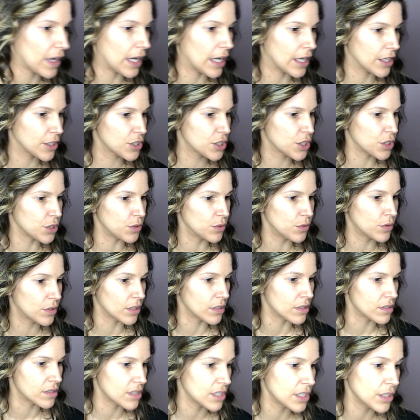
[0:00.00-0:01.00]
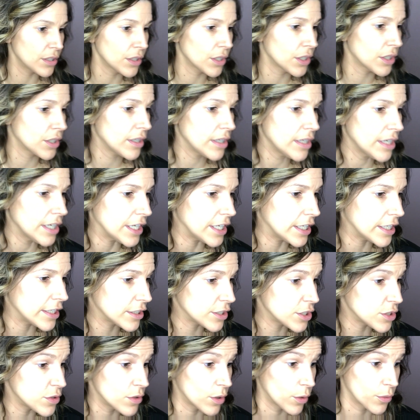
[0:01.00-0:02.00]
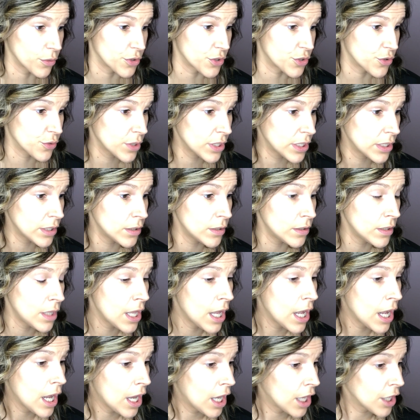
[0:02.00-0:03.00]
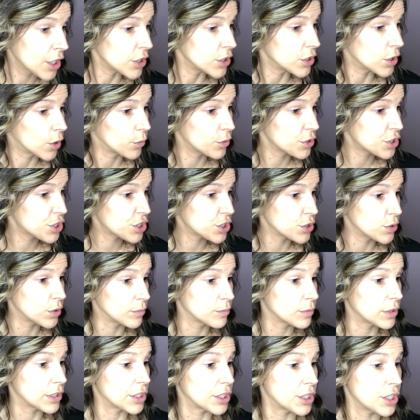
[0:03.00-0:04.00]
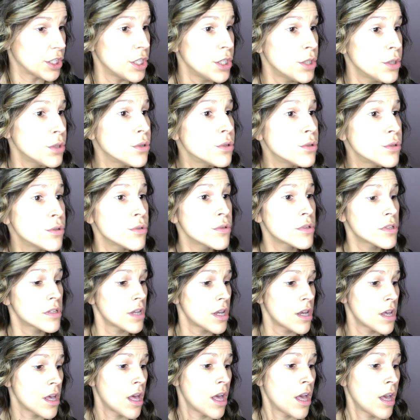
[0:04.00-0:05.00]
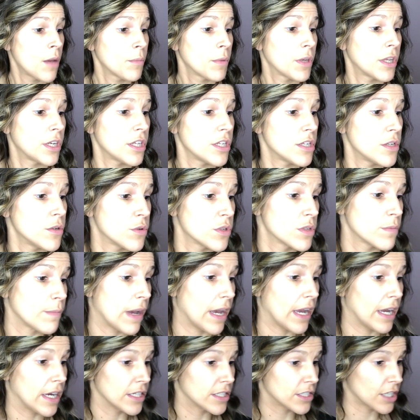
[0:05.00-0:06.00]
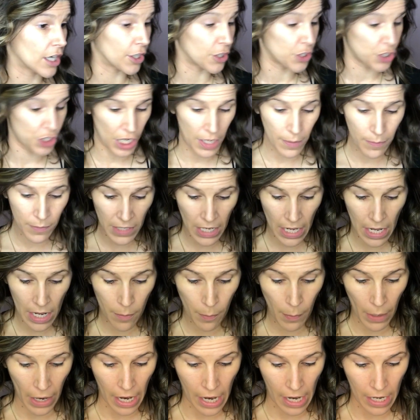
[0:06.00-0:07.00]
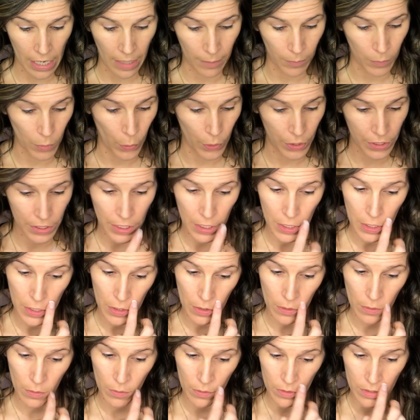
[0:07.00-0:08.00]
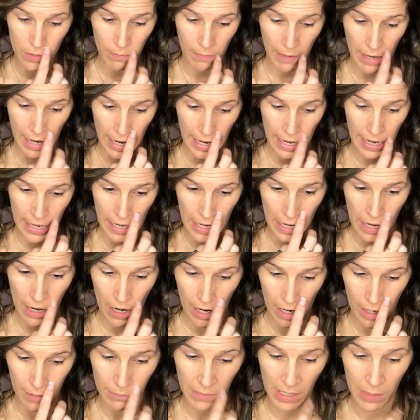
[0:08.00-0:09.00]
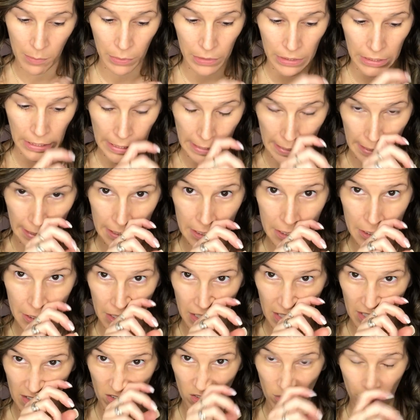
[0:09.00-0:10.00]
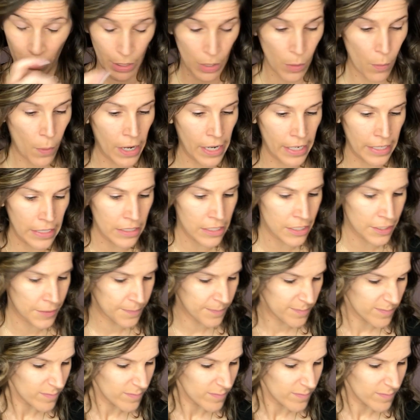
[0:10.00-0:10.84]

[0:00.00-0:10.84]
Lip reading: on to concealer, and you know the drill. You know which two I'm gonna use. I'm gonna use my Tarte Shape Tape, and I'm going to use my Maybelline Instant Rewind.